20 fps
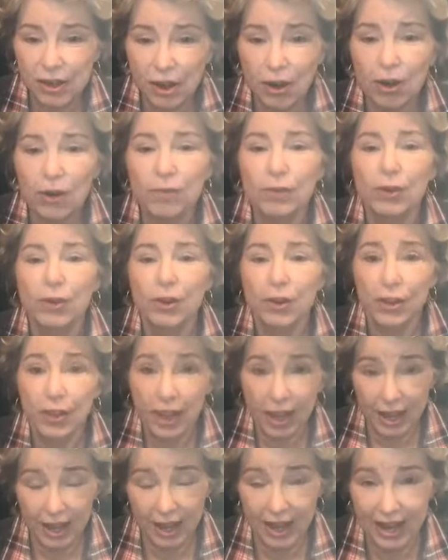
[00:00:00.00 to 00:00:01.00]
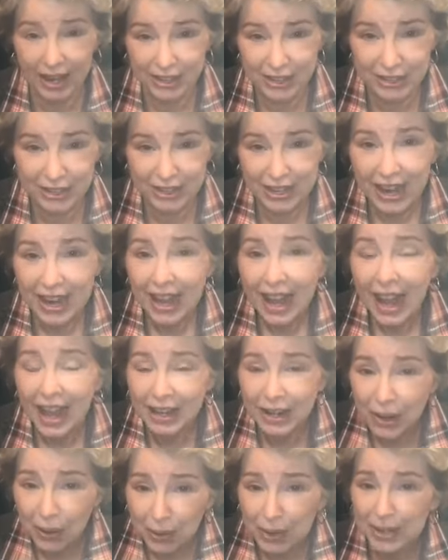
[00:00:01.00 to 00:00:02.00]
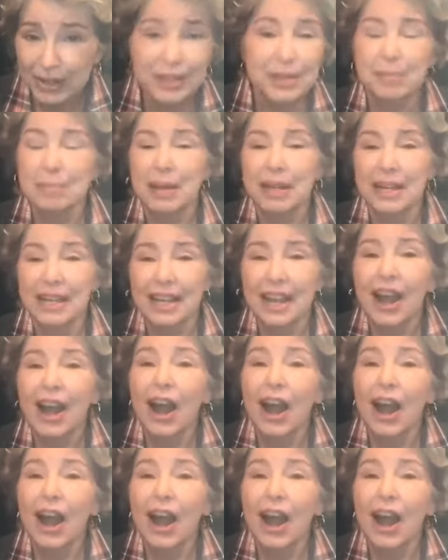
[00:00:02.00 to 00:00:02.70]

over the edge. I know it is me.